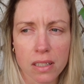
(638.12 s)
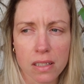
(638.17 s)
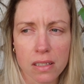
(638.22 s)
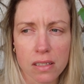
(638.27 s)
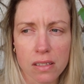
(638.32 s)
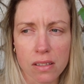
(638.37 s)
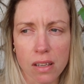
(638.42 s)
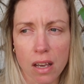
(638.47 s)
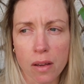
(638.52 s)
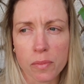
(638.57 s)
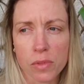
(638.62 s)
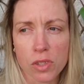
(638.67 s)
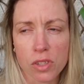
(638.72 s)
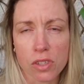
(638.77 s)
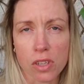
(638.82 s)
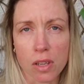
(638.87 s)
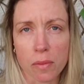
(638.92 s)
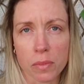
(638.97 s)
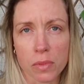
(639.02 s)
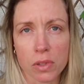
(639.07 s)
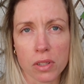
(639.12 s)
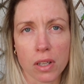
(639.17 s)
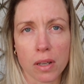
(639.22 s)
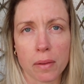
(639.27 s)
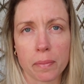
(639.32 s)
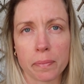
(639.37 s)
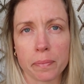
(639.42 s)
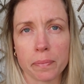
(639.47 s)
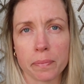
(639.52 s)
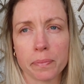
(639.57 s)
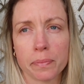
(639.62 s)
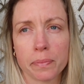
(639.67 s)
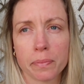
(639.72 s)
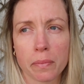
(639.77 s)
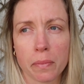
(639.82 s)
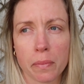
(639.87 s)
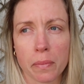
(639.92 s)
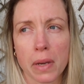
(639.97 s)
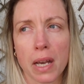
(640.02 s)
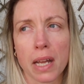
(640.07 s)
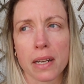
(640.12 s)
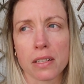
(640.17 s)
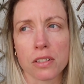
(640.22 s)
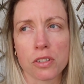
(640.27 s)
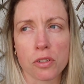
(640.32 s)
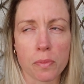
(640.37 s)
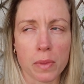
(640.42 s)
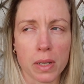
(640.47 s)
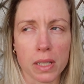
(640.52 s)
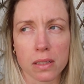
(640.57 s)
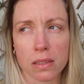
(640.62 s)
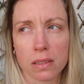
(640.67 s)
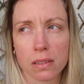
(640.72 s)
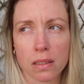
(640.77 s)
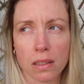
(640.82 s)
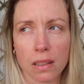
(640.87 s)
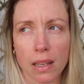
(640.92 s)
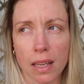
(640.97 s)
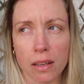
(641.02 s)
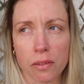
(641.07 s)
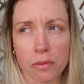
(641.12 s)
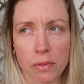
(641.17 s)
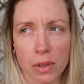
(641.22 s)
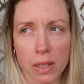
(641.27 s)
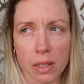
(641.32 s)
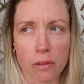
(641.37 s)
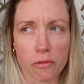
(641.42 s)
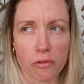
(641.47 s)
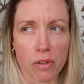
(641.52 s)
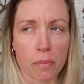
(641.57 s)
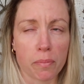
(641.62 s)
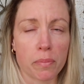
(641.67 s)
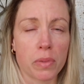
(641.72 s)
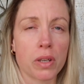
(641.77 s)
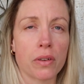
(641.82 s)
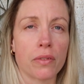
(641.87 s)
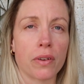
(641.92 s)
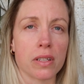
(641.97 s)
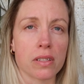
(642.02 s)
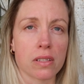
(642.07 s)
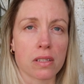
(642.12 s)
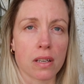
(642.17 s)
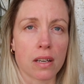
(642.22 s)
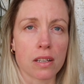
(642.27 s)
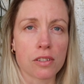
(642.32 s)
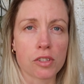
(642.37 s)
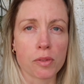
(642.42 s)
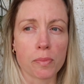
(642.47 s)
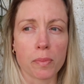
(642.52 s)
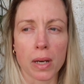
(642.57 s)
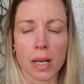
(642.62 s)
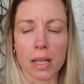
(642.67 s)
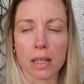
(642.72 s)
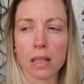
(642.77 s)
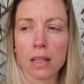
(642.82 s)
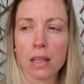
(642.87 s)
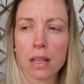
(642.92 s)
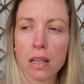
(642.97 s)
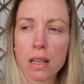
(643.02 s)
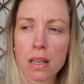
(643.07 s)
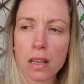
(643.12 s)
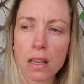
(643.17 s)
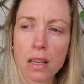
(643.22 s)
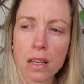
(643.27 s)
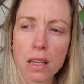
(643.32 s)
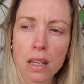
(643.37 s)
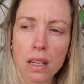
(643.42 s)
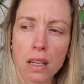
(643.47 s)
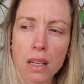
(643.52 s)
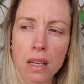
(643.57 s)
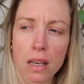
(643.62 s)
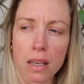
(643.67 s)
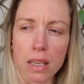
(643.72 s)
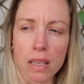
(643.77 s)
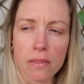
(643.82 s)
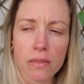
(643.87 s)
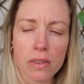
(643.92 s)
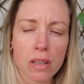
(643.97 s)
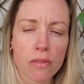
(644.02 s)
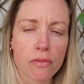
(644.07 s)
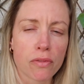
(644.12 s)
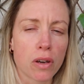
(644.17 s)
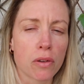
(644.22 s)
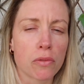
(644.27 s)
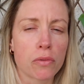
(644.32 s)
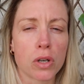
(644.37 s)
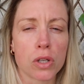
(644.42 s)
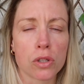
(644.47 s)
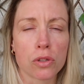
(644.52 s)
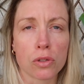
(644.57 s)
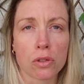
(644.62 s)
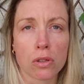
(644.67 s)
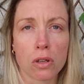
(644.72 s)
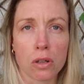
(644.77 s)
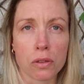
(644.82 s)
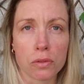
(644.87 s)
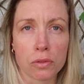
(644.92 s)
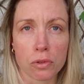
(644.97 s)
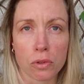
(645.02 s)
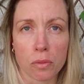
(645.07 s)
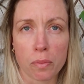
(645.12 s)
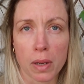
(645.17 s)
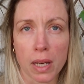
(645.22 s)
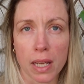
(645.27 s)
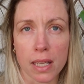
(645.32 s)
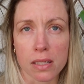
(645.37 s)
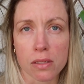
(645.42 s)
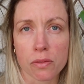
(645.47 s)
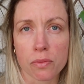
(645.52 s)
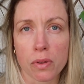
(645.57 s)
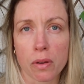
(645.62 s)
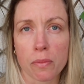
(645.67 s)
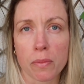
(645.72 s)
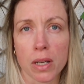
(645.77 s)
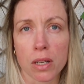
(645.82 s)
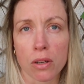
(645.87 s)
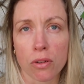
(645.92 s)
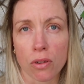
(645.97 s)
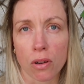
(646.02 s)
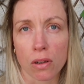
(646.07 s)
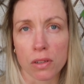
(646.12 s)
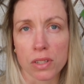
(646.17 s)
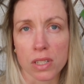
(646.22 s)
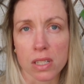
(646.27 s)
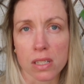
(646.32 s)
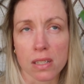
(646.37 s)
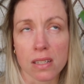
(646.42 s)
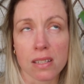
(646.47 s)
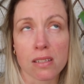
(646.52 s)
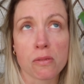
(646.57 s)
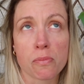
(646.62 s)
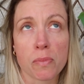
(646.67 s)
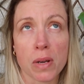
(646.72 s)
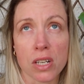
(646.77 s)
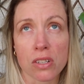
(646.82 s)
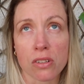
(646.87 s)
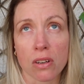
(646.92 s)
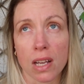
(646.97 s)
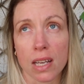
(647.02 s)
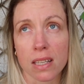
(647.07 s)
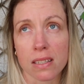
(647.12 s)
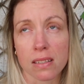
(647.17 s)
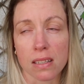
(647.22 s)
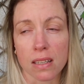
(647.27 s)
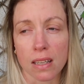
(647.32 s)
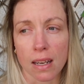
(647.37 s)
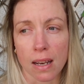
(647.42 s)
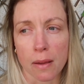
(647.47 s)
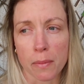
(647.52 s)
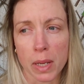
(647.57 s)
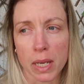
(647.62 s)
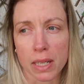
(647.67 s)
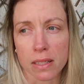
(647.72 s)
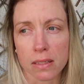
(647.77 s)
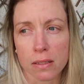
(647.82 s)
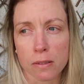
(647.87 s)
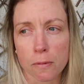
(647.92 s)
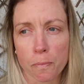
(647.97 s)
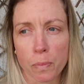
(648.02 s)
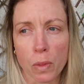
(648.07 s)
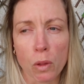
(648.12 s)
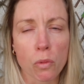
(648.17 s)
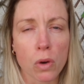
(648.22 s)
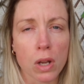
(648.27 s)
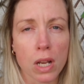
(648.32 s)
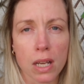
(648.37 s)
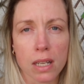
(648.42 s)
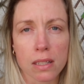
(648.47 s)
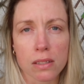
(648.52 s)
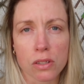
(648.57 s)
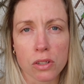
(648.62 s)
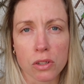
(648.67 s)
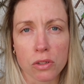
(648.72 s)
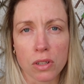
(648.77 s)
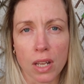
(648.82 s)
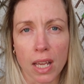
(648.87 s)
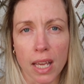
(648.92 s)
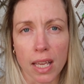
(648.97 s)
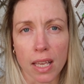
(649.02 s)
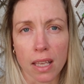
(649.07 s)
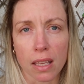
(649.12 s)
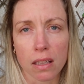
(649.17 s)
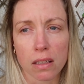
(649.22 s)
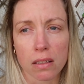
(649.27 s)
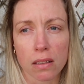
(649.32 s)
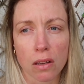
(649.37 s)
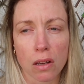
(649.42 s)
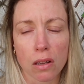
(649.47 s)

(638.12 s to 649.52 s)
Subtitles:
some symptom management, like with the Vampira and such, but even if I were to go to a place where my neurologist is specializing in MS, what else could they